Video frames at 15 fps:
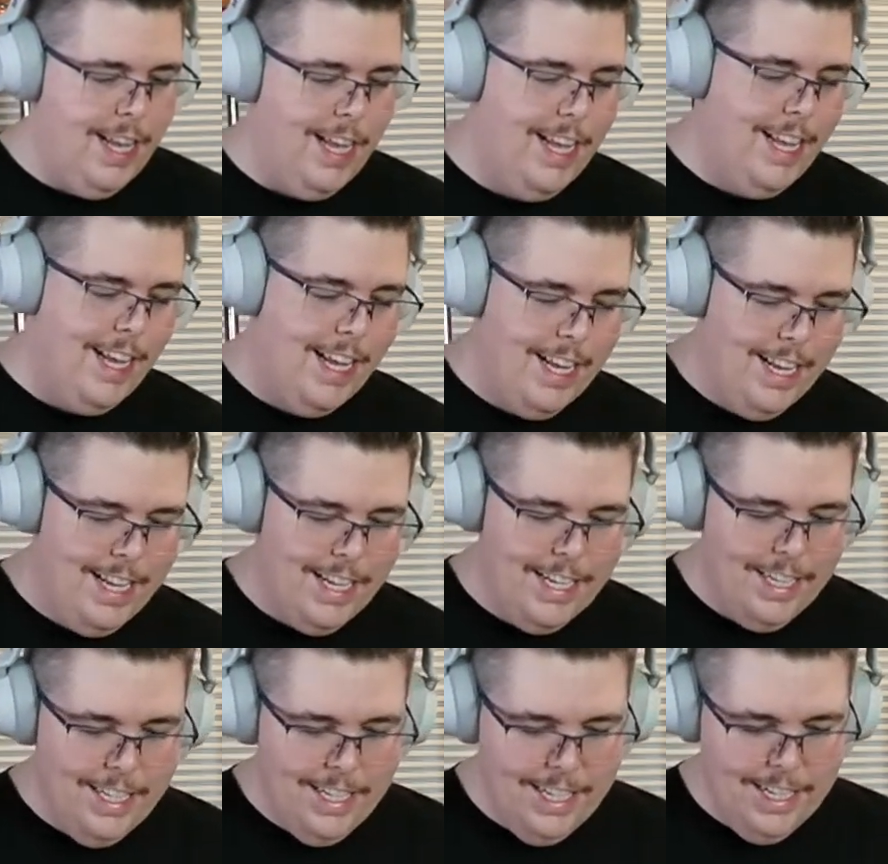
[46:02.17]
At
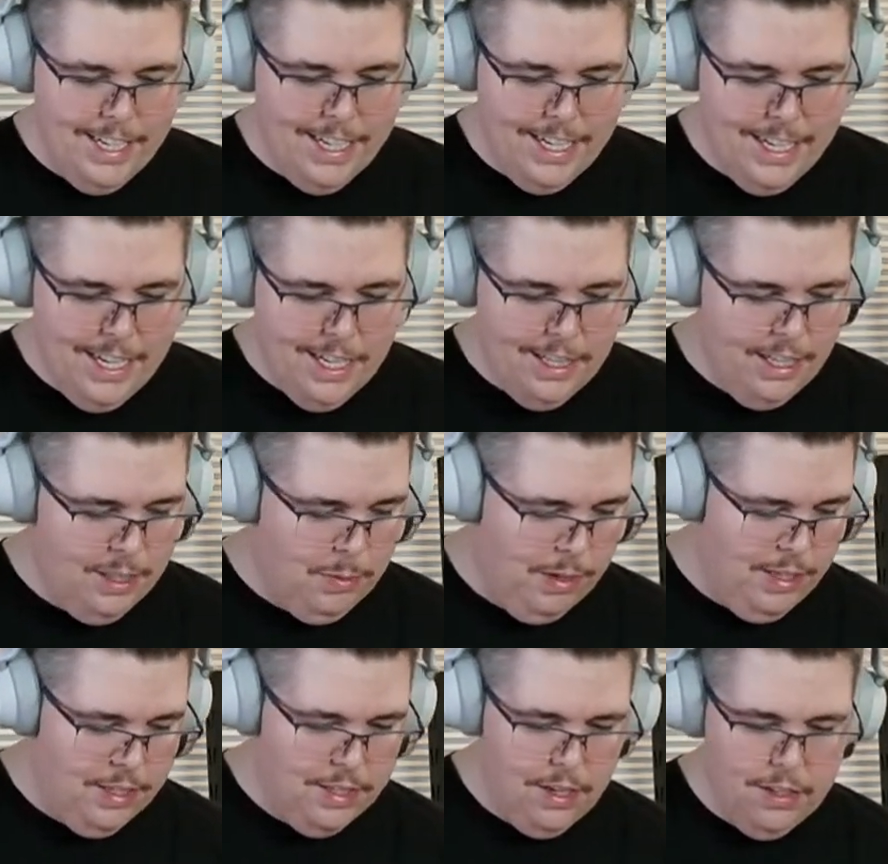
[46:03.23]
least I
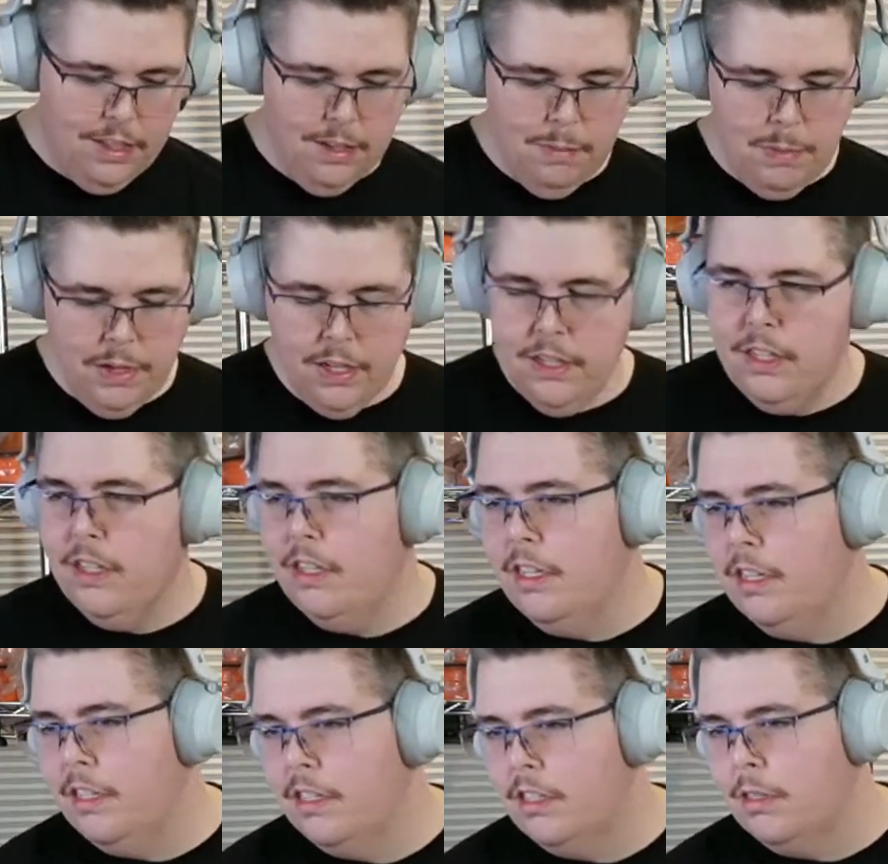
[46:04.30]
didn't start the build
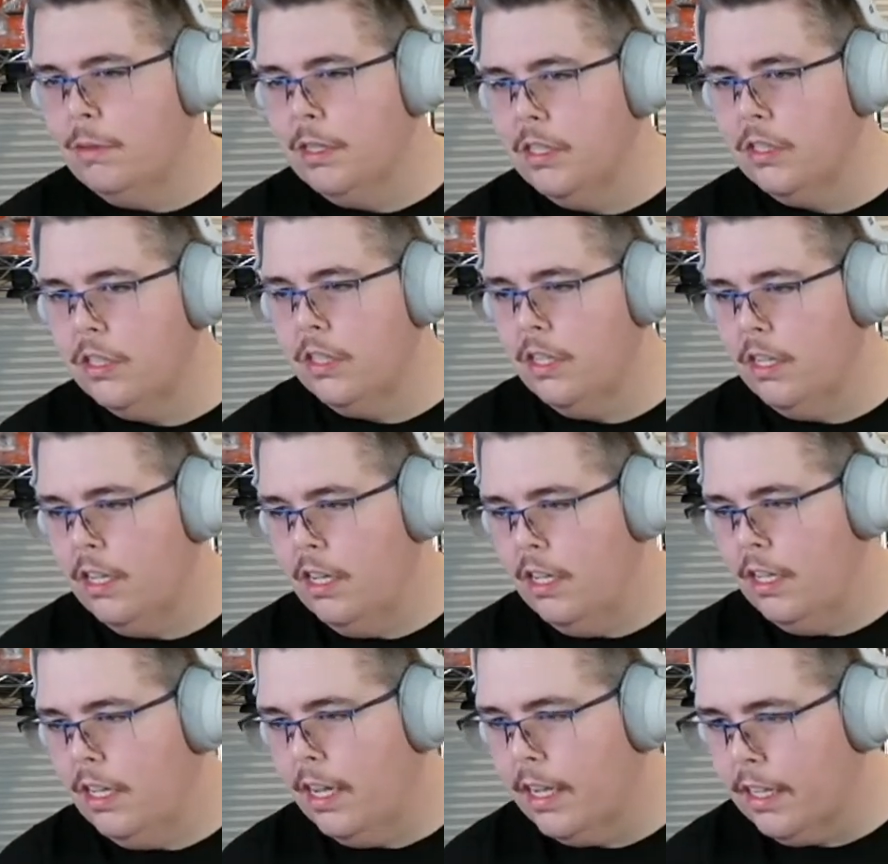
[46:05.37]
too.
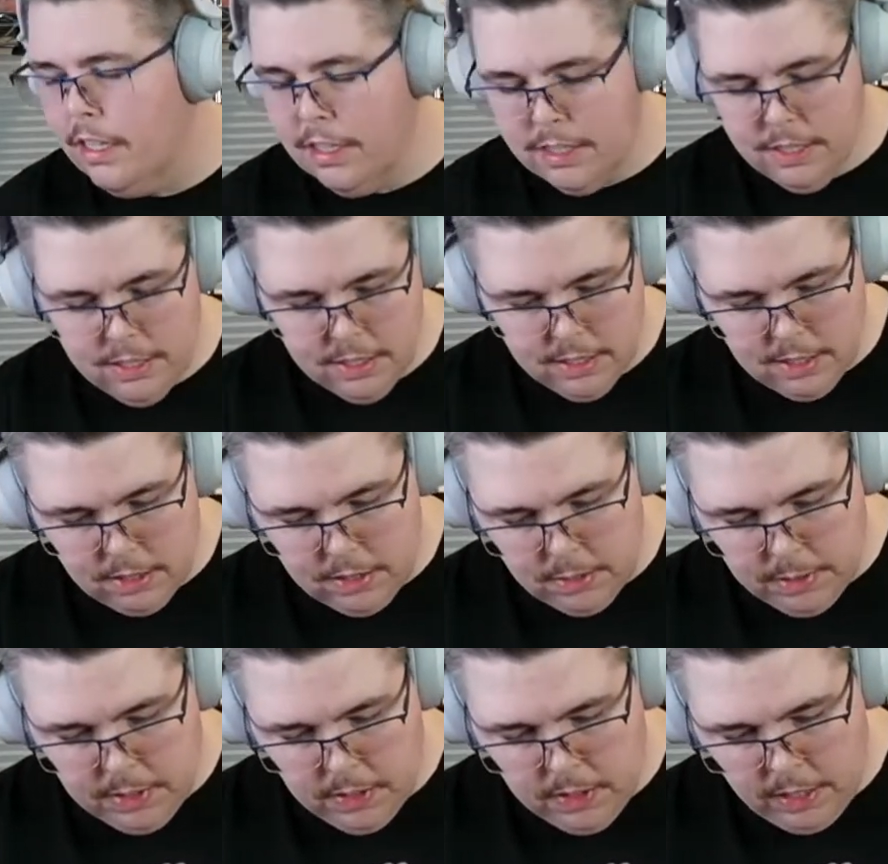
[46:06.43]
Click start
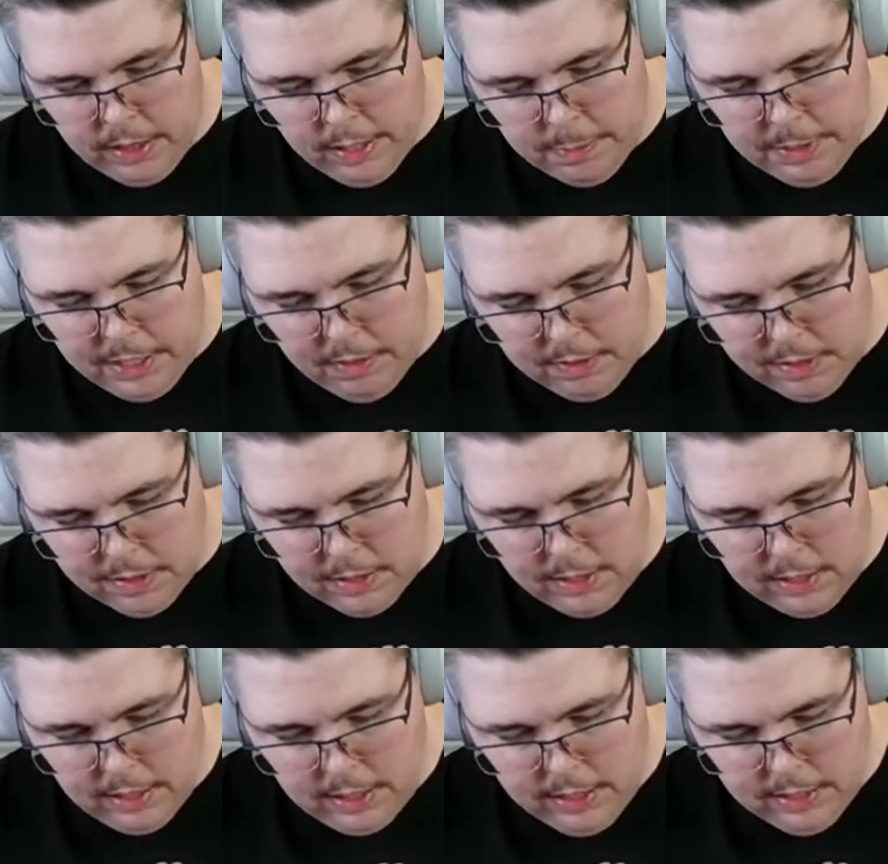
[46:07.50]
the recording. Let me know if there's
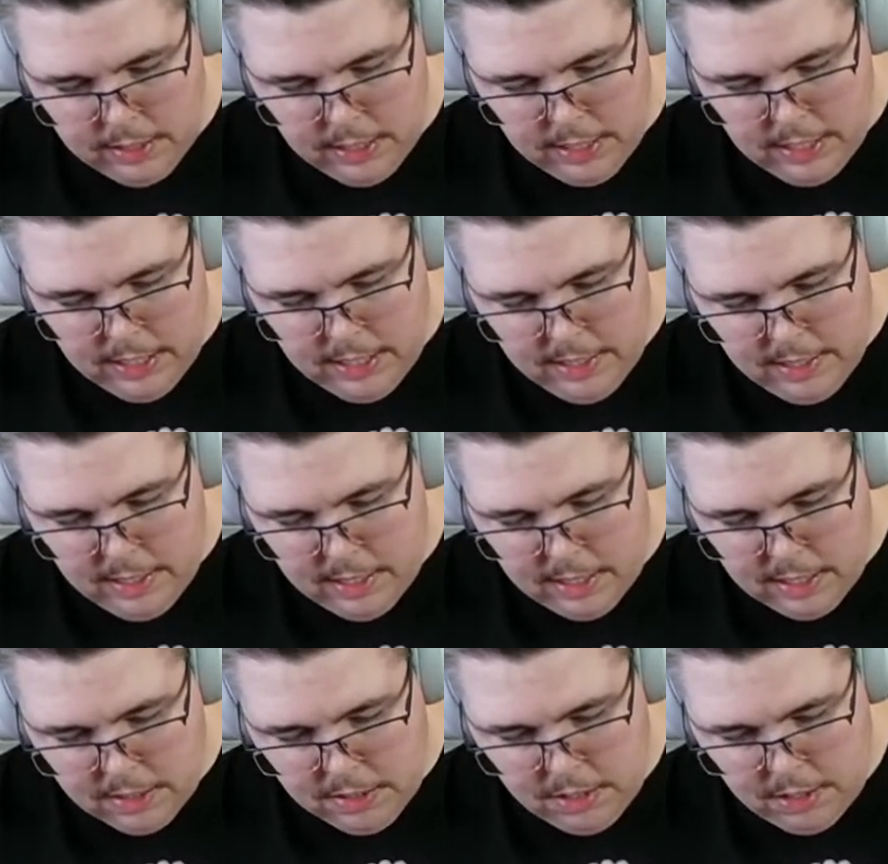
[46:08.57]
any link.
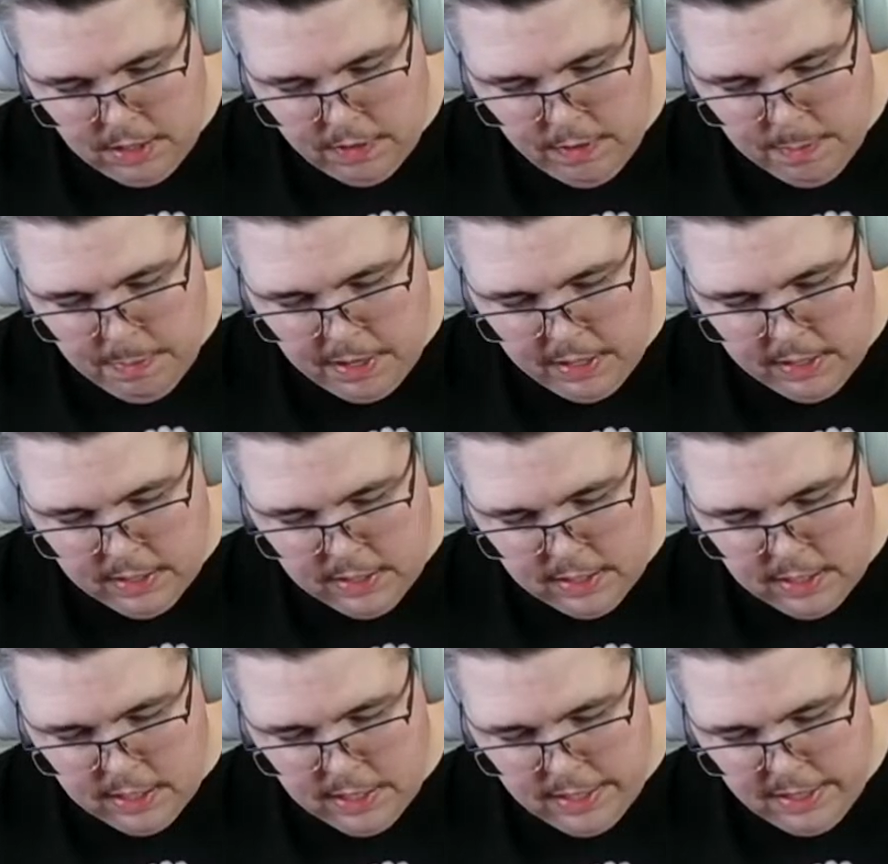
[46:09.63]
There's 2 different
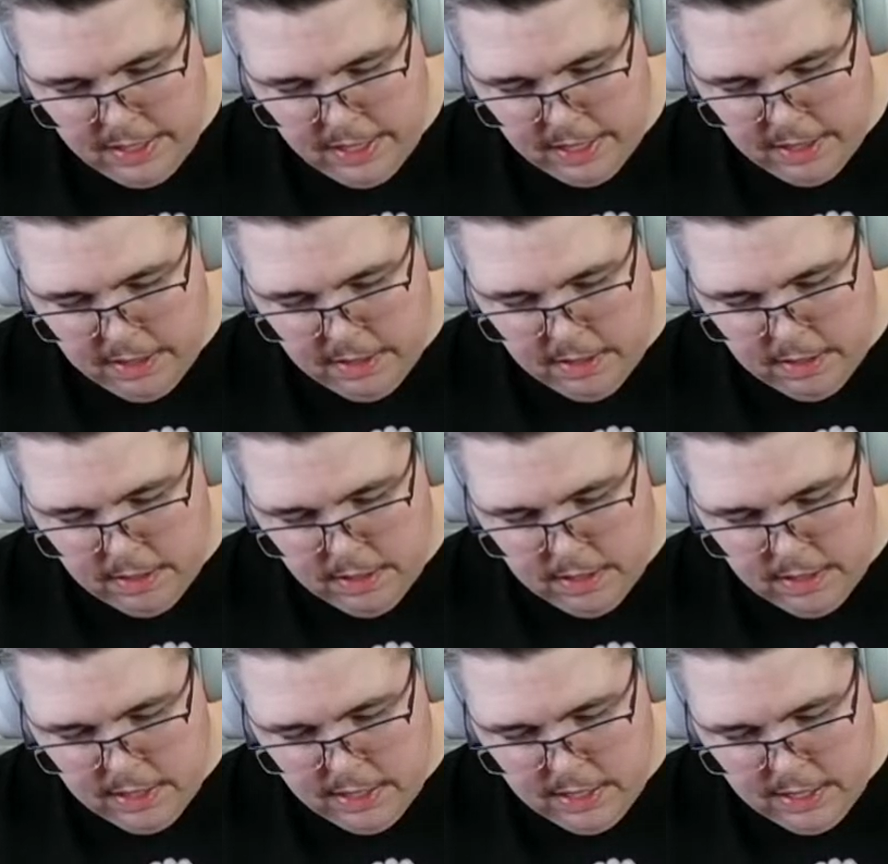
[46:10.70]
buttons. You know,
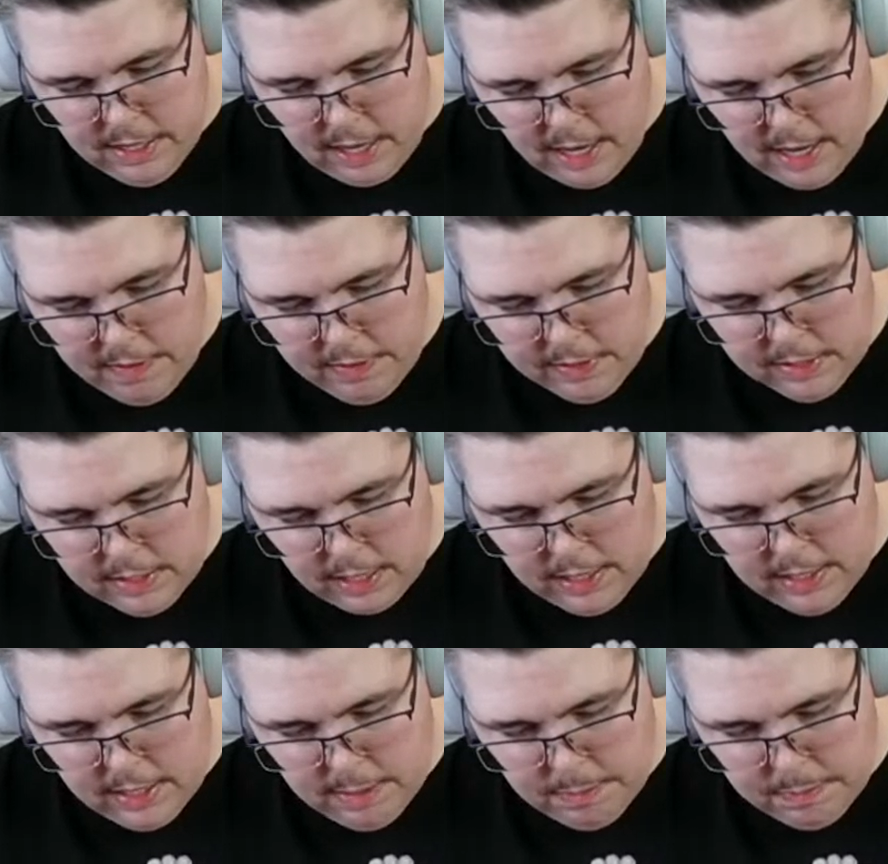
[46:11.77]
I haven't set
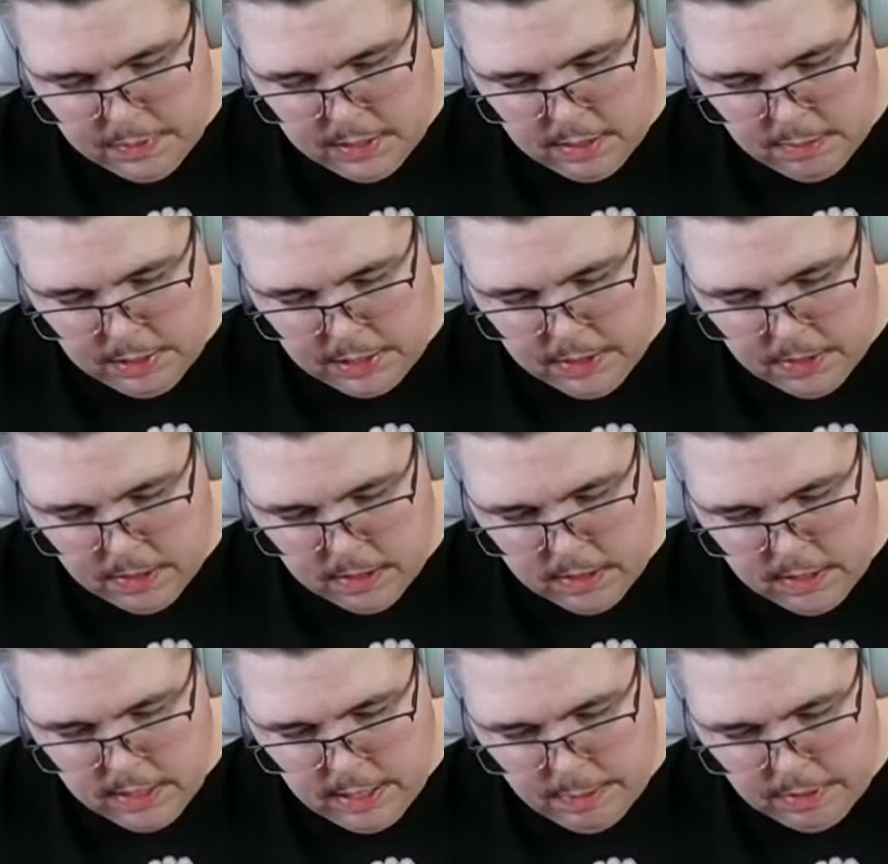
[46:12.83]
it up to
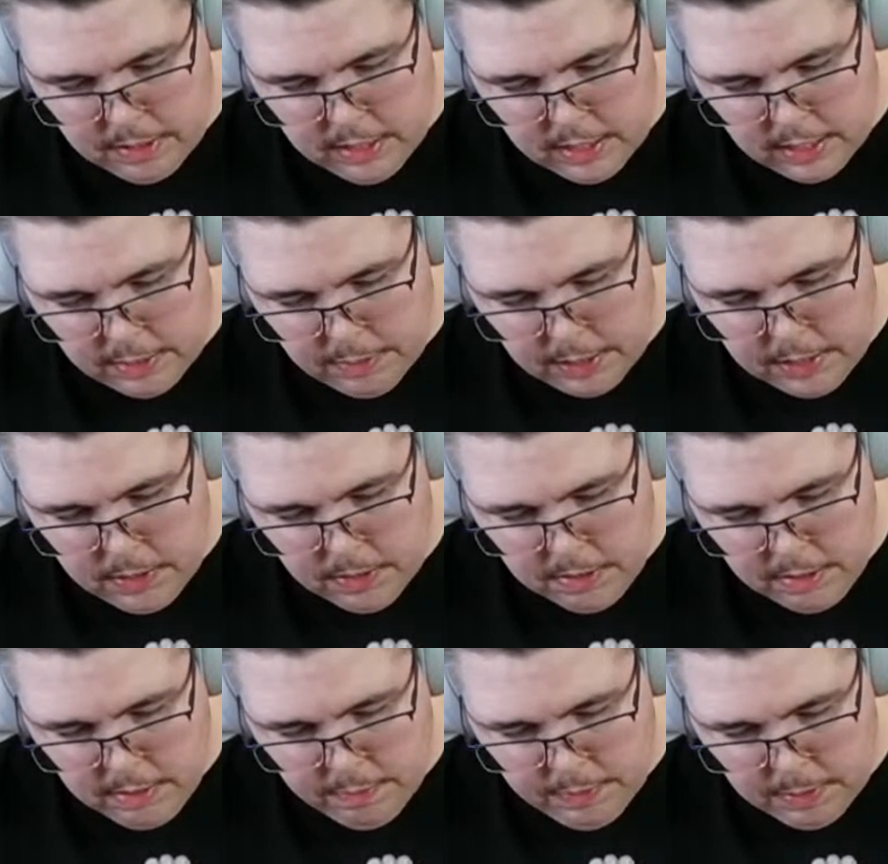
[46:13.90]
record. I wanted to like
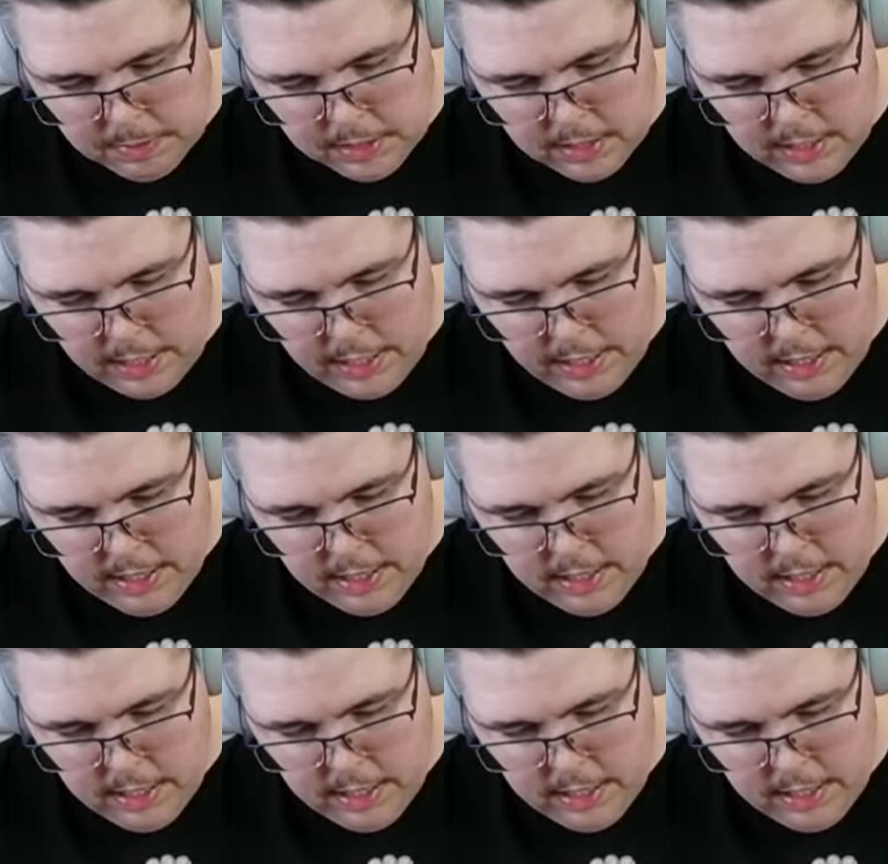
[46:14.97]
record it if there's any